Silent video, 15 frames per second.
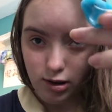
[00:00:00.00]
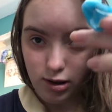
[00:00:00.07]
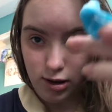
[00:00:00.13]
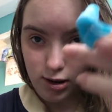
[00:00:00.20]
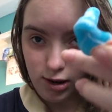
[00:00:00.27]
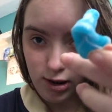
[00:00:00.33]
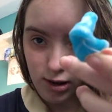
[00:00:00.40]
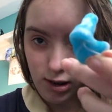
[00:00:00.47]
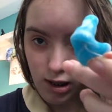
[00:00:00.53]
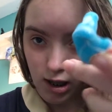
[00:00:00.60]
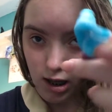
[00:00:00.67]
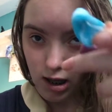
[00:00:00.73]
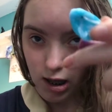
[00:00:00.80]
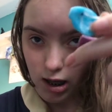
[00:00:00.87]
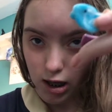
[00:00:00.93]
is
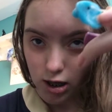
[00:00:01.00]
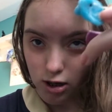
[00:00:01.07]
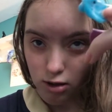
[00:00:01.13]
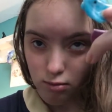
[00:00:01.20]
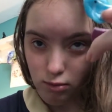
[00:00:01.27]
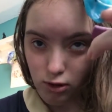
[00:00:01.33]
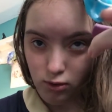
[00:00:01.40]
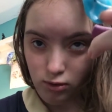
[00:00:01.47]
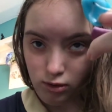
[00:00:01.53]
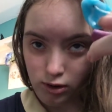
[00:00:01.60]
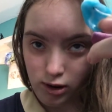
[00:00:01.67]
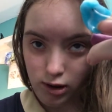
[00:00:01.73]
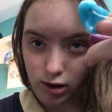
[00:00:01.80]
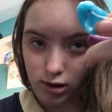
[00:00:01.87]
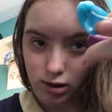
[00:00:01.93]
the ear
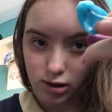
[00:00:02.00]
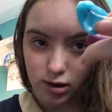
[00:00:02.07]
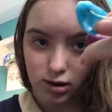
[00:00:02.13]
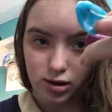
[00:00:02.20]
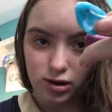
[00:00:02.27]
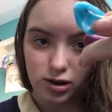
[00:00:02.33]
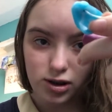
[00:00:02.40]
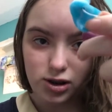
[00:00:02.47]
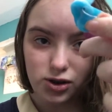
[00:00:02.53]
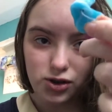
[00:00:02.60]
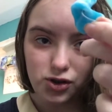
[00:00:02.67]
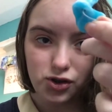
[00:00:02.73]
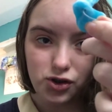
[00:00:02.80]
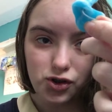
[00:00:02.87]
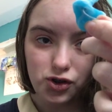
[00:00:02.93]
mold. That's a
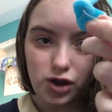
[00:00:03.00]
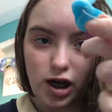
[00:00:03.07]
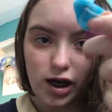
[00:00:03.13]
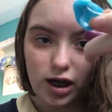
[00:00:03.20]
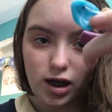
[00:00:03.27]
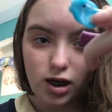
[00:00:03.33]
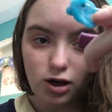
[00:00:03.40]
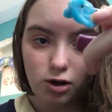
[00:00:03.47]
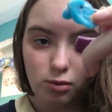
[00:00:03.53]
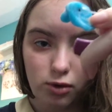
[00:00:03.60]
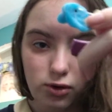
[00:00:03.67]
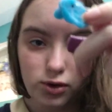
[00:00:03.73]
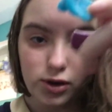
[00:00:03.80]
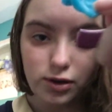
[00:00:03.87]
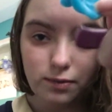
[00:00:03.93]
giant ear
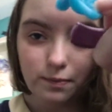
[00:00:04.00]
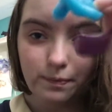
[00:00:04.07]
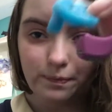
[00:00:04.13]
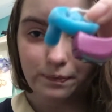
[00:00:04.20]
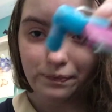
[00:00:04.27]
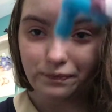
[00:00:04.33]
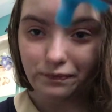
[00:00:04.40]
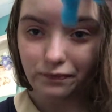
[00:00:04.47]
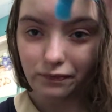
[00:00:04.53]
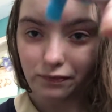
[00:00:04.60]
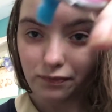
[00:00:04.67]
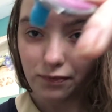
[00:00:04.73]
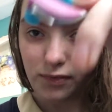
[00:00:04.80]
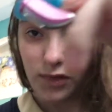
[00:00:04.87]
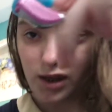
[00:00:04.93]
mold.
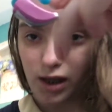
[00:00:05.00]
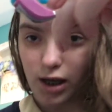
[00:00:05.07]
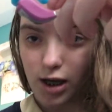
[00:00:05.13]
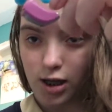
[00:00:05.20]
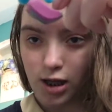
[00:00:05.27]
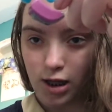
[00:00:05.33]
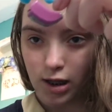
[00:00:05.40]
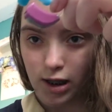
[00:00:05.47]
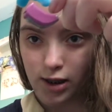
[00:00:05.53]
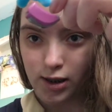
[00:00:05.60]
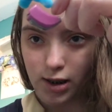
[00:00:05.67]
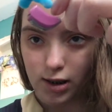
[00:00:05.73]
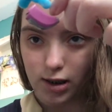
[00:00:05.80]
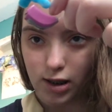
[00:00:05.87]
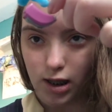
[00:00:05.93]
And then
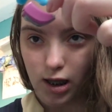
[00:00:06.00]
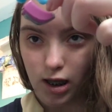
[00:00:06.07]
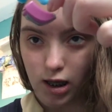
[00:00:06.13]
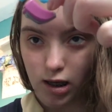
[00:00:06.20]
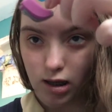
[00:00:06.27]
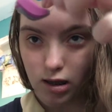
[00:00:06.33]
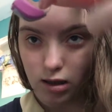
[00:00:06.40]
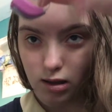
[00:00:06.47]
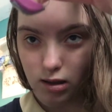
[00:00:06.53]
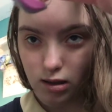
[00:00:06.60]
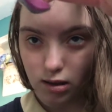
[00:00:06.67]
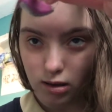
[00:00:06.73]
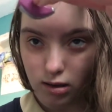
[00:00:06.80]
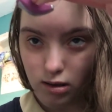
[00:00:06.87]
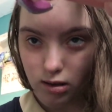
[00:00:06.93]
this is the
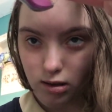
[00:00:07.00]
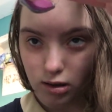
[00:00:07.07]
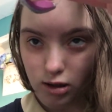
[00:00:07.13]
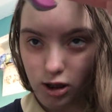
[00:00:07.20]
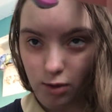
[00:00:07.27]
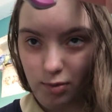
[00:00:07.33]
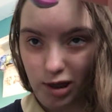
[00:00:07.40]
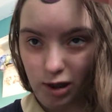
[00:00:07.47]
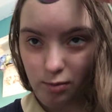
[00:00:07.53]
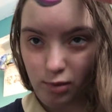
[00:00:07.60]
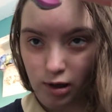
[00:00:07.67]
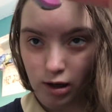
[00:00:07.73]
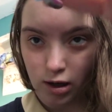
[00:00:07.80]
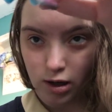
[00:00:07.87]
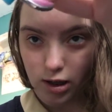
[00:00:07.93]
pink
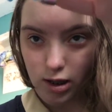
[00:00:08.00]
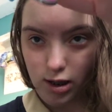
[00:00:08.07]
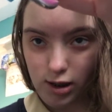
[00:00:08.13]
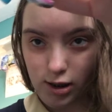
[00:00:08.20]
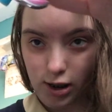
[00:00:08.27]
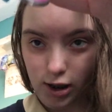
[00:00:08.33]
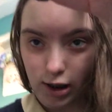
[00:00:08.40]
part is the